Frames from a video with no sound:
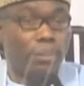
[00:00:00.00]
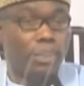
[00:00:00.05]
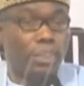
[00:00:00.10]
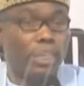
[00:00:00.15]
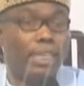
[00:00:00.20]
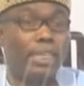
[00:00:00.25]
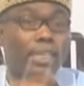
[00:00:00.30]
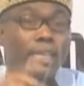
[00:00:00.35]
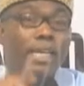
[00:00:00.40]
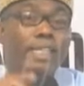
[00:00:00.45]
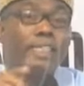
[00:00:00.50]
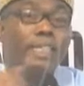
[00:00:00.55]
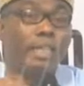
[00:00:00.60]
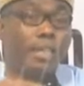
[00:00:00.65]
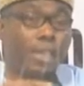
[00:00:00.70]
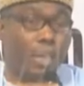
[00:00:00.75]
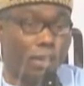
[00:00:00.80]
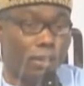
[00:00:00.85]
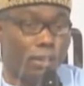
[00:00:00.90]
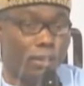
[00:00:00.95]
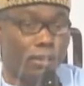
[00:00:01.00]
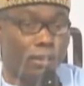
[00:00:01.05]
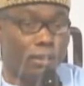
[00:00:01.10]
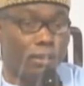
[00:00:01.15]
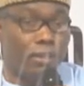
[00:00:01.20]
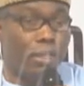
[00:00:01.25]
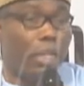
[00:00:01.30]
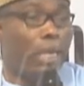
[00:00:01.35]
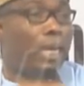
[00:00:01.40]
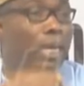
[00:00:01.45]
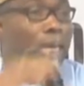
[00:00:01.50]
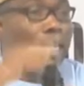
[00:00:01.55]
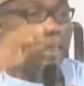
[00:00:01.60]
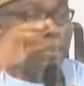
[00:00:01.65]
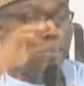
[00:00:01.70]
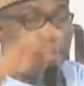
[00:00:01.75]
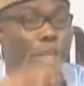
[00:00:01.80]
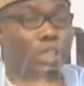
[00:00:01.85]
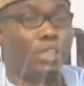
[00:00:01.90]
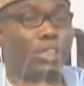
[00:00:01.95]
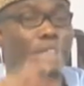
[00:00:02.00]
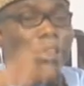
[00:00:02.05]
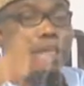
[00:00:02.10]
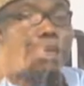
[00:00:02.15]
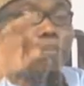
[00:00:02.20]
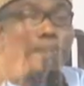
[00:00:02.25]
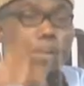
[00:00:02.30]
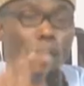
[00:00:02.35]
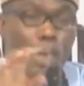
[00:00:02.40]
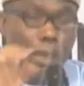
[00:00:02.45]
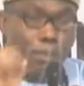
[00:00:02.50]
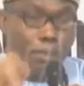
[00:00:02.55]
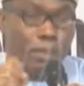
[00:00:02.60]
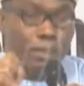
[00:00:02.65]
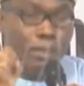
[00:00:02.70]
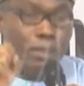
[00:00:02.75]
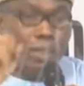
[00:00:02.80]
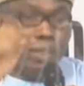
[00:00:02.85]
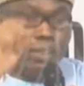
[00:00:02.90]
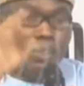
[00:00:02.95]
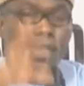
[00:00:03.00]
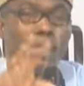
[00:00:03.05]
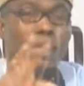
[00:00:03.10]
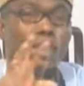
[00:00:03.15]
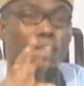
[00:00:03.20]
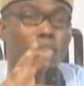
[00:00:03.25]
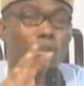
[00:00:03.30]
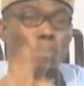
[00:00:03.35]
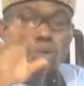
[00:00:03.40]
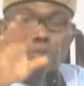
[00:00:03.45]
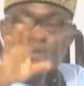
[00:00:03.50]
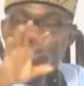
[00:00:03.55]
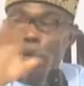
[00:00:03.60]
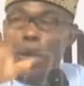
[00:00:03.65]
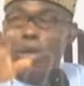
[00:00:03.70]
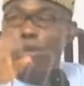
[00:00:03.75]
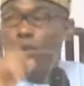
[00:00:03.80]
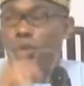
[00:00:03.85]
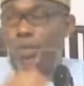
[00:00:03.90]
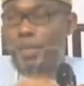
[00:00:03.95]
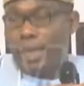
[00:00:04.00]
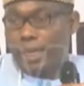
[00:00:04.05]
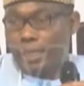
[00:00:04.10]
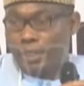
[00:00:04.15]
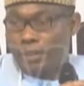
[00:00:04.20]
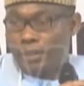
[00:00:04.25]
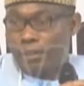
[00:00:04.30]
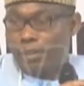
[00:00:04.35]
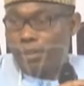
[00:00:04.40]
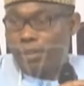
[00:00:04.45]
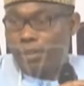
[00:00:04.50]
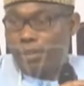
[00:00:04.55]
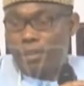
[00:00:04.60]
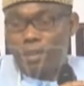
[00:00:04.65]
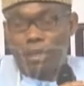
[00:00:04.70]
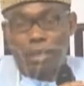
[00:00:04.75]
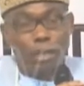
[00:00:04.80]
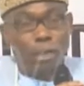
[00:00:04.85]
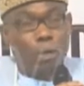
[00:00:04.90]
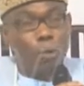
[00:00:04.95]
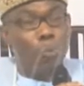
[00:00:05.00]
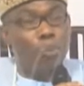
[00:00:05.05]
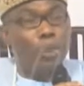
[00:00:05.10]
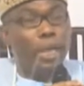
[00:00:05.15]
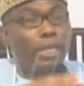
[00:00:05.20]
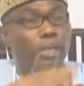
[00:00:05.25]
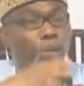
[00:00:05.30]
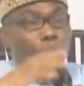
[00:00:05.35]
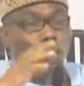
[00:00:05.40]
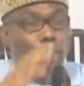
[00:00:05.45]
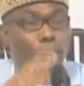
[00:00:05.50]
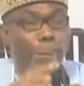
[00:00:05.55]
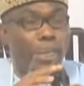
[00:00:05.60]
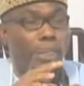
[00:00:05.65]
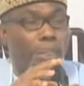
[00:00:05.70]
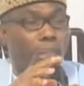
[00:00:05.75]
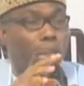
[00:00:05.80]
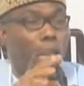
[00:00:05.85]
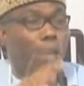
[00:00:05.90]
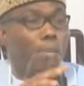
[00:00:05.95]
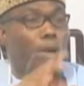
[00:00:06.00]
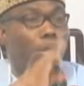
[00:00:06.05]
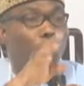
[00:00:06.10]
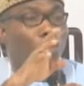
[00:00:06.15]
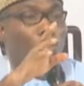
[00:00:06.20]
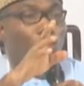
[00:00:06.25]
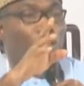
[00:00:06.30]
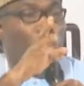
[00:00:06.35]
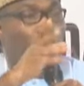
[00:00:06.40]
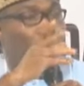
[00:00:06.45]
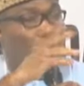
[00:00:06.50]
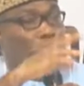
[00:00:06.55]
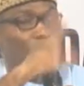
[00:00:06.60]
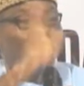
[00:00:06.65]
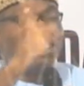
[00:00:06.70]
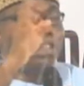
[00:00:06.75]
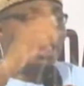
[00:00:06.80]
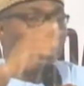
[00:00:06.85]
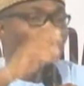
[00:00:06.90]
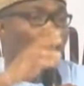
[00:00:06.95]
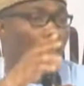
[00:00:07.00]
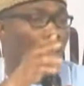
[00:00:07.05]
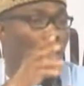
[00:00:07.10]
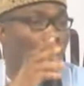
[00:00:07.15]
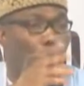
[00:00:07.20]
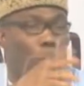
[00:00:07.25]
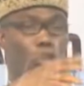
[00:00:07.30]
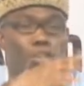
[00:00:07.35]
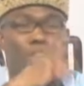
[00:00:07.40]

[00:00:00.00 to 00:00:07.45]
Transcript: in Nigeria. Imagine a parliament, a senate of 109, where the women are about 60 or